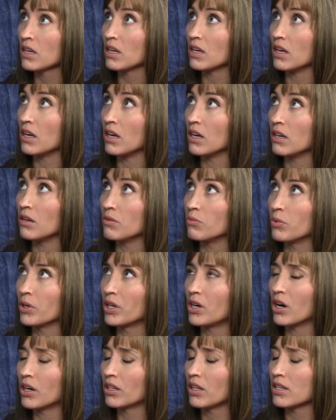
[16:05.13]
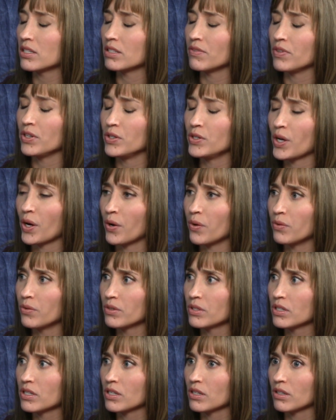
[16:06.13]
uh, regardless if you
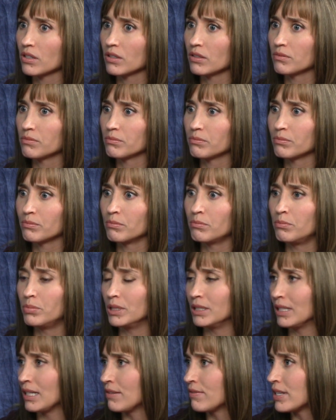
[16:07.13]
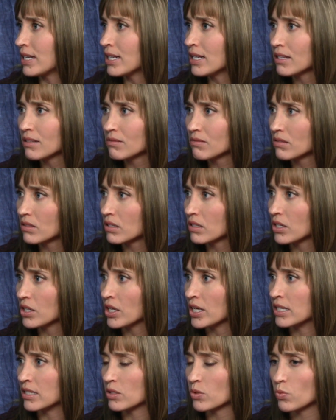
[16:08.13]
don't believe in it,
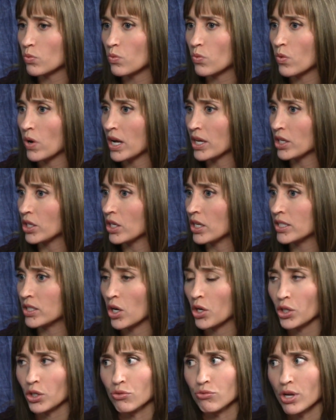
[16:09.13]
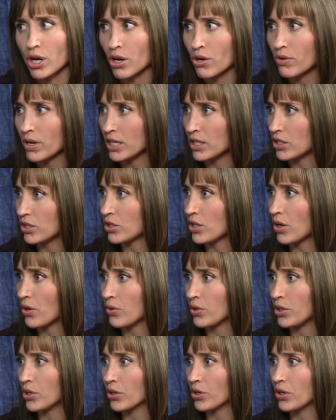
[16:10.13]
it's what it's all you know, and so
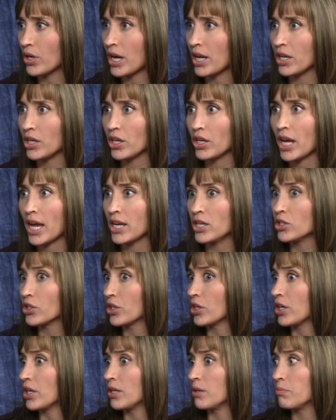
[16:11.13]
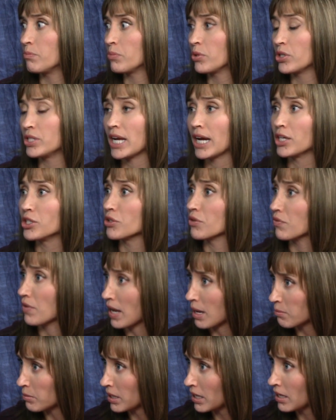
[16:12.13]
you're sure. and, and you're going to protect your
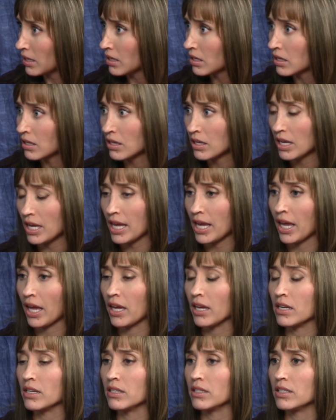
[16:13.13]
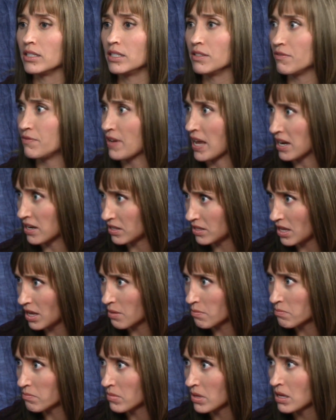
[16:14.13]
family yeah, and, and, defend, defend
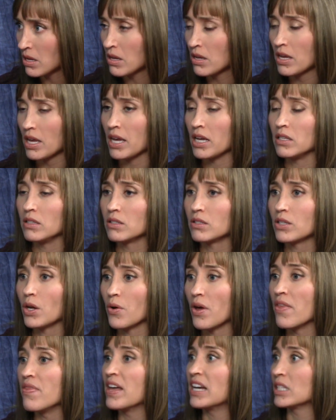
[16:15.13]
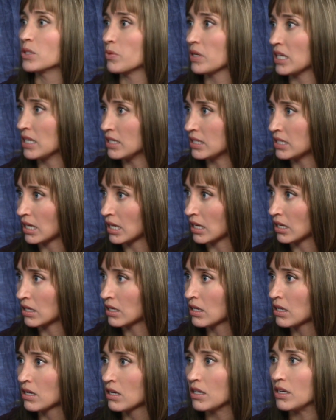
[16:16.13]
them, yeah. and so and that's what he did
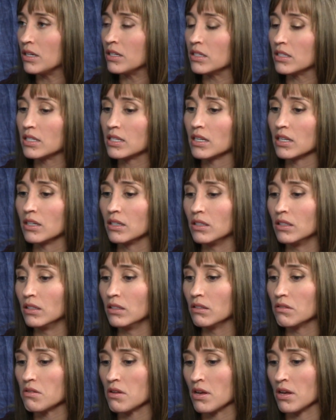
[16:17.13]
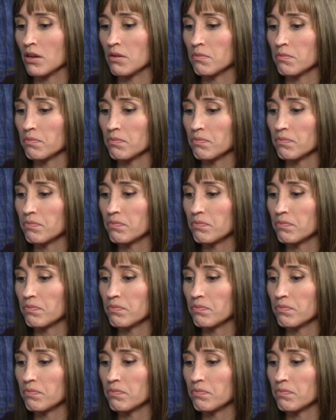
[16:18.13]
until. Um,